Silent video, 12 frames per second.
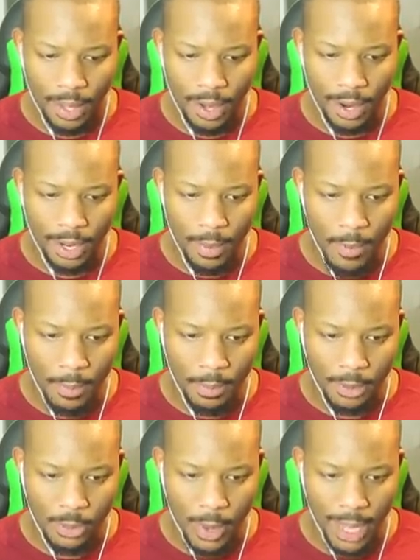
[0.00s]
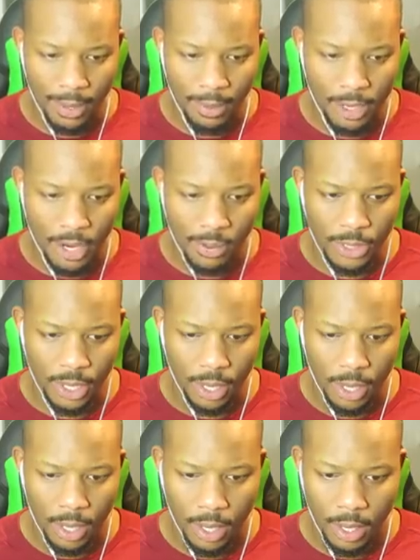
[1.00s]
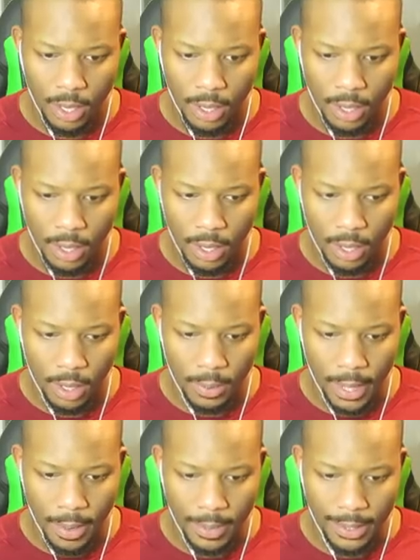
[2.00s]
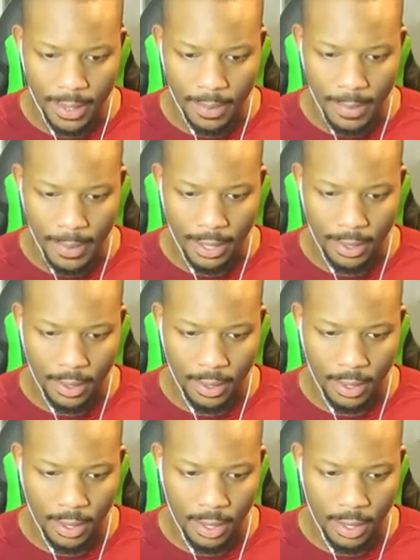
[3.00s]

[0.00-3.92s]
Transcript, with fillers: All right, come on, Bruce Wayne, jokester. Oh, yep, you see what I mean?